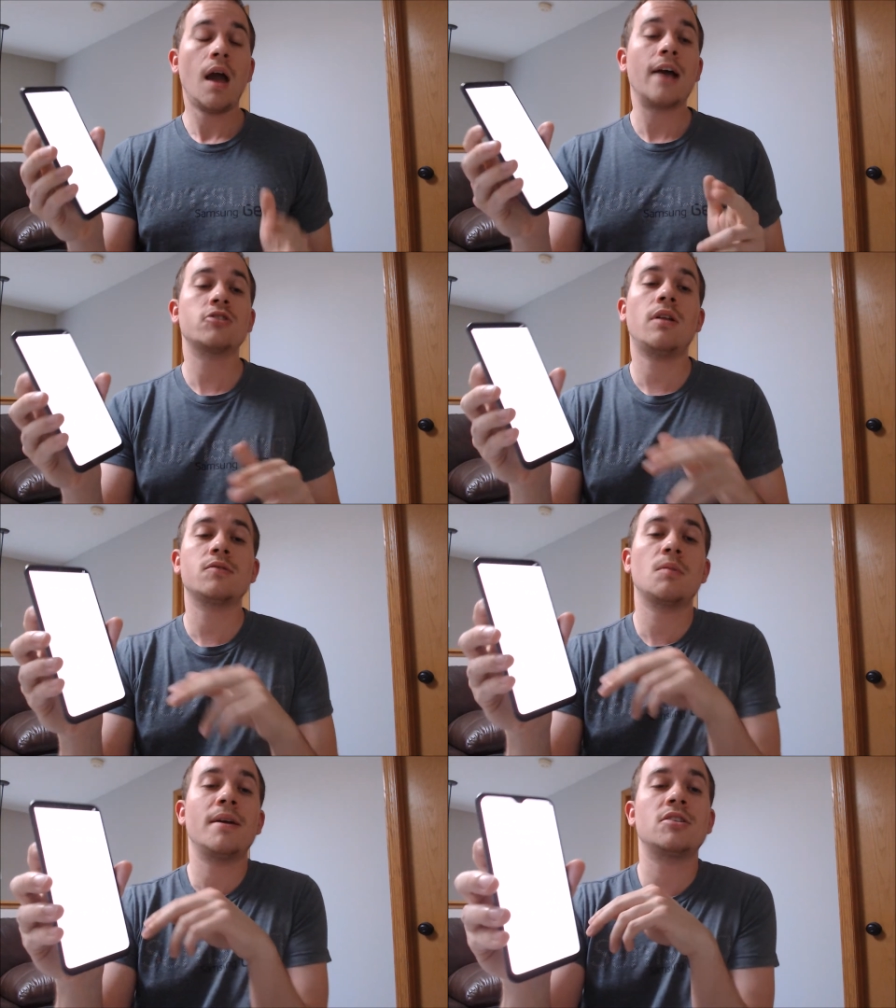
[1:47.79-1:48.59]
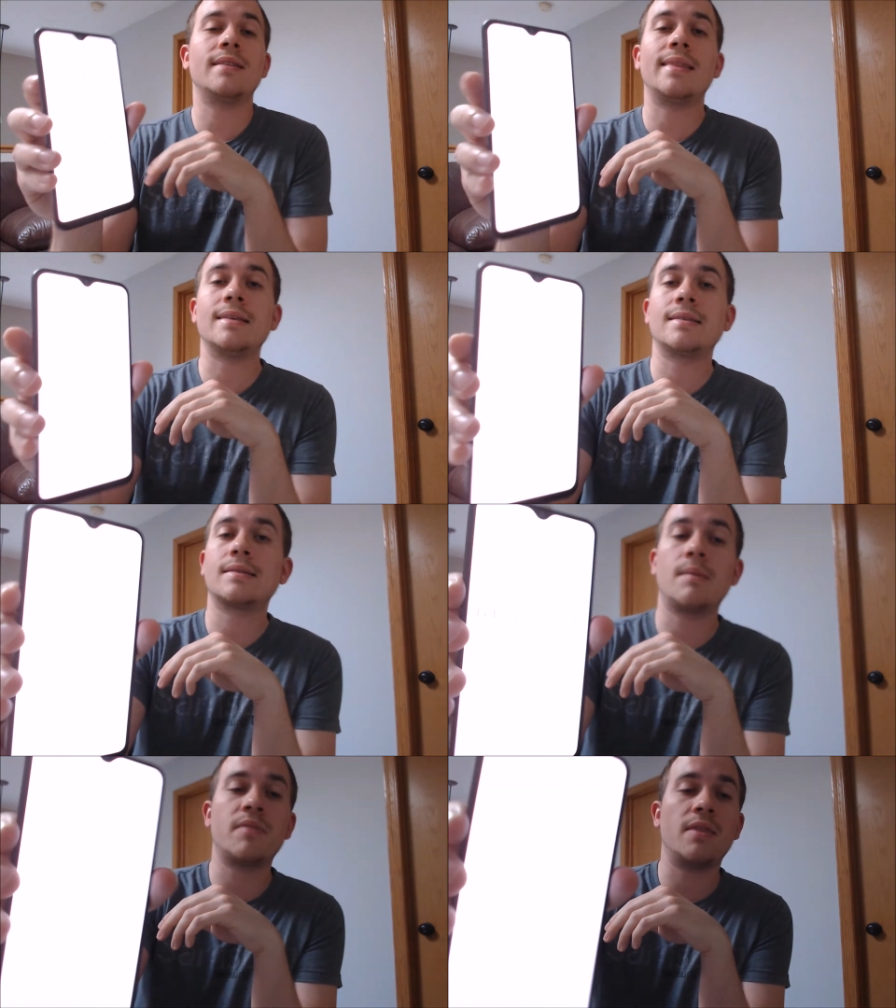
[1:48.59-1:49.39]
I should also mention that this is
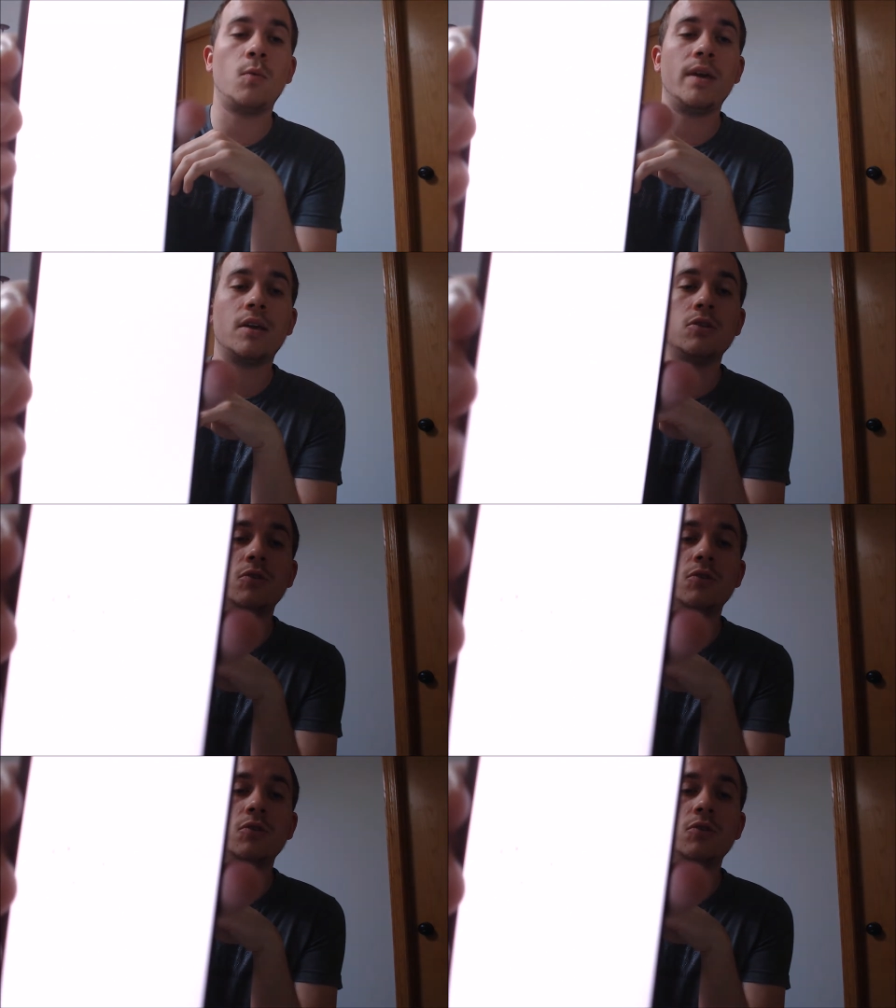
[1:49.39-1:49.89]
something that we can do